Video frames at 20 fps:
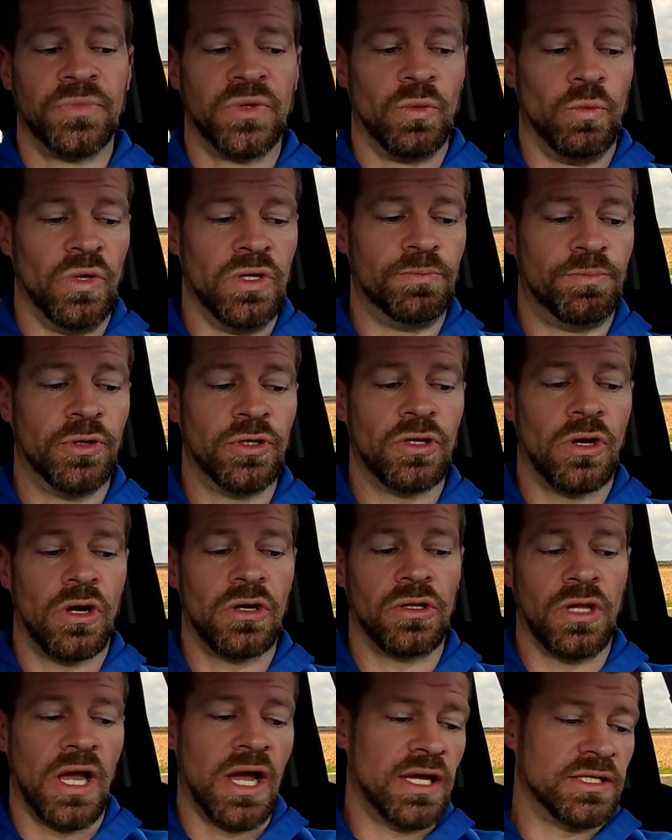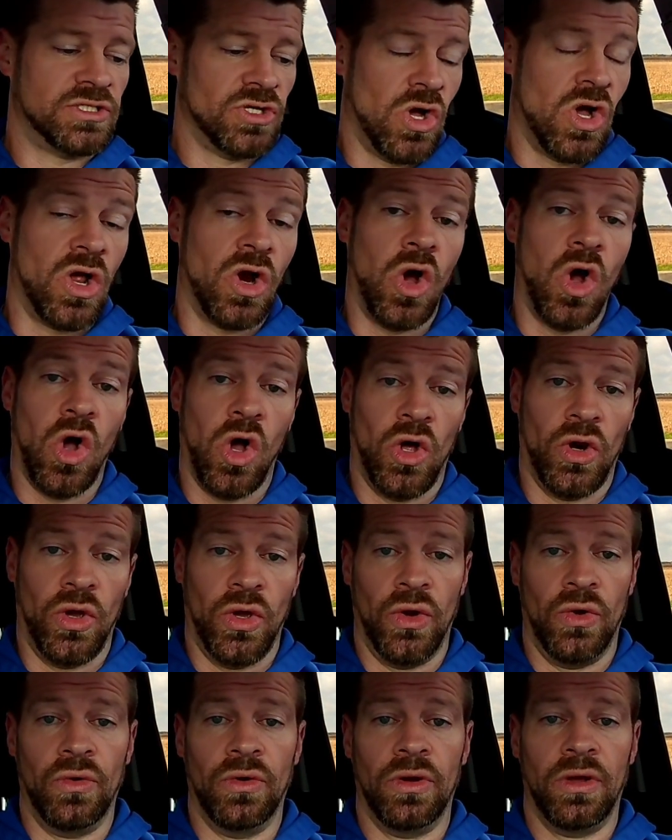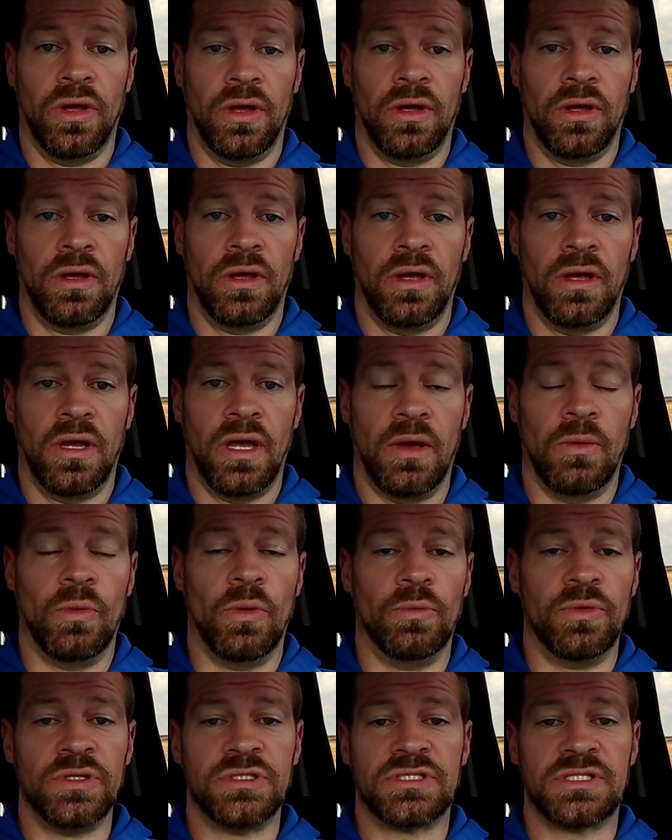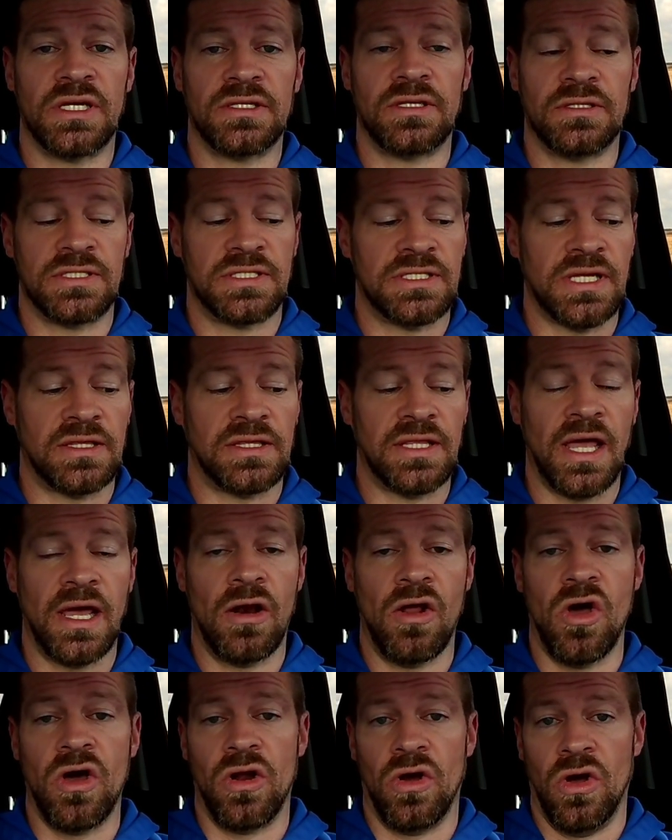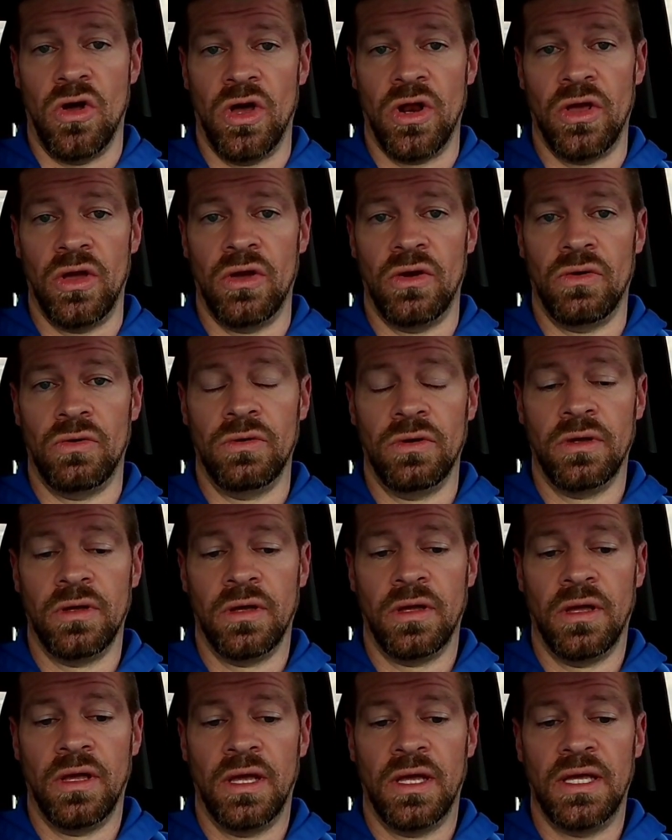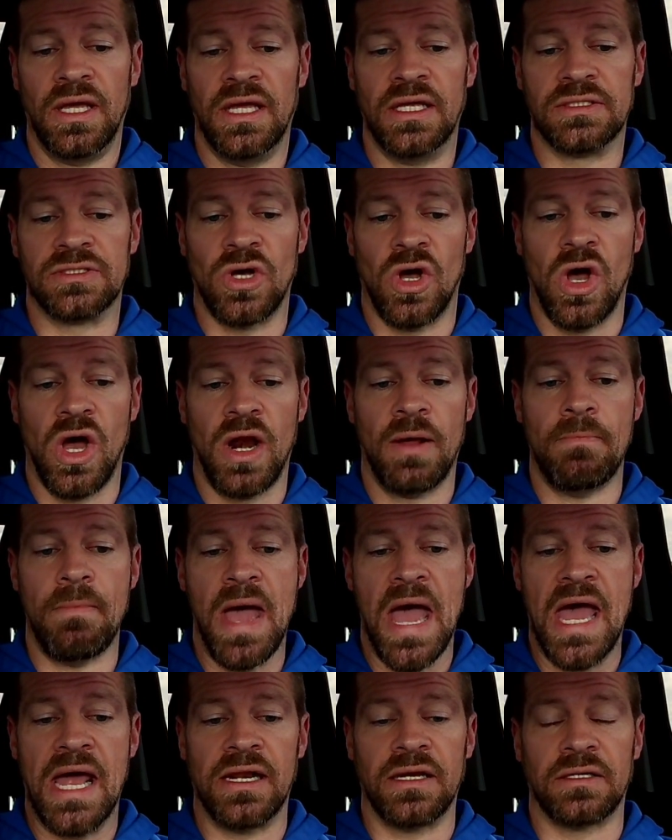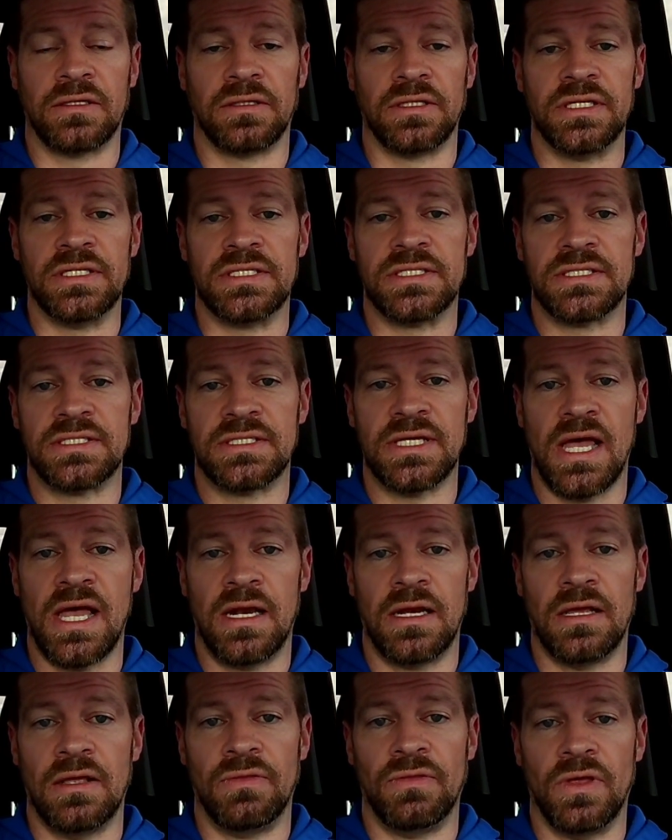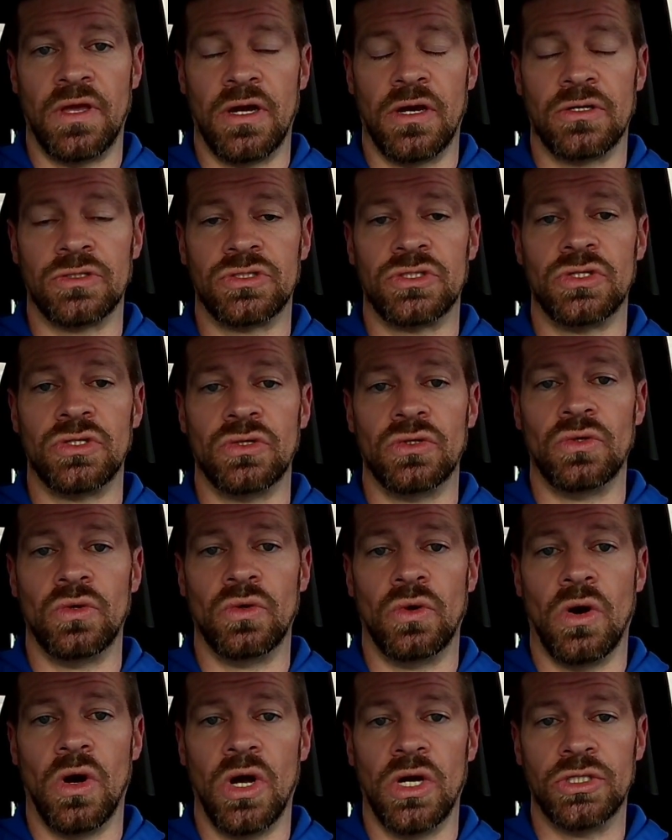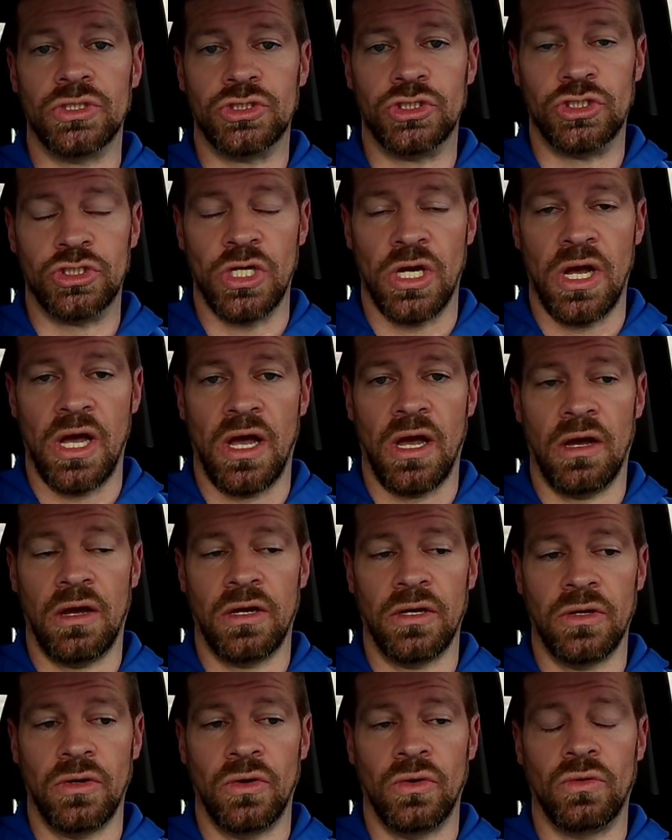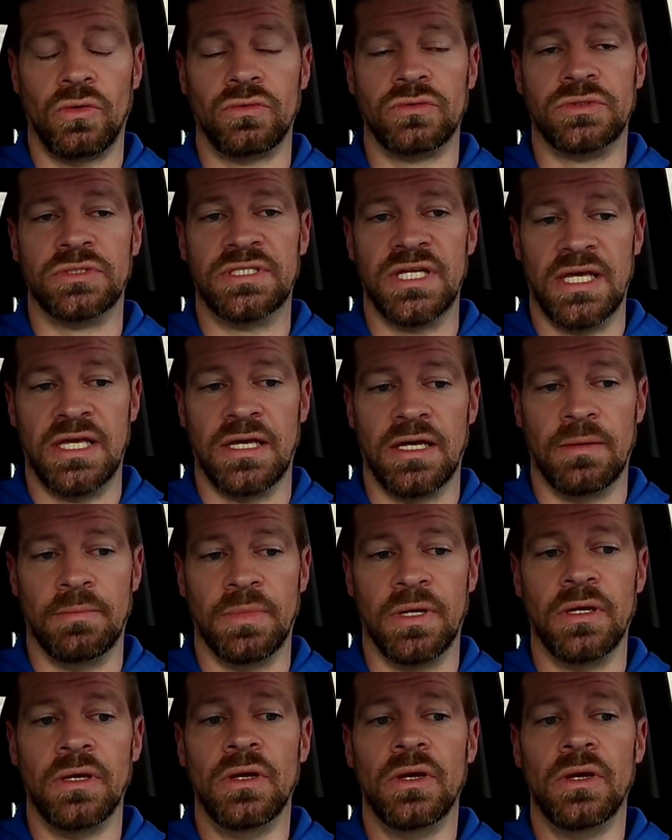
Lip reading: We put our lights on auto. And when we set that on auto, it's automatically set in there to auto dim